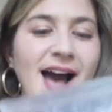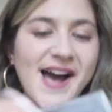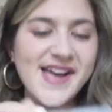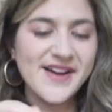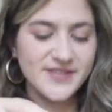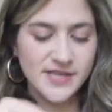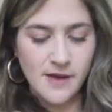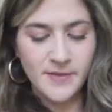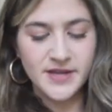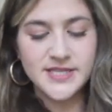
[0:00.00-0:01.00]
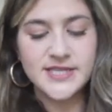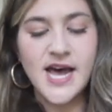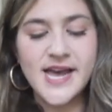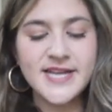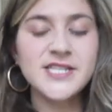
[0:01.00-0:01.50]
I have some
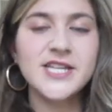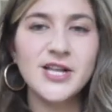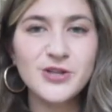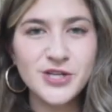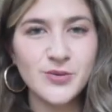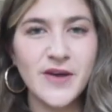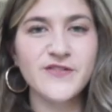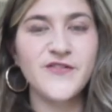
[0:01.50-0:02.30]
signed Taylor Swift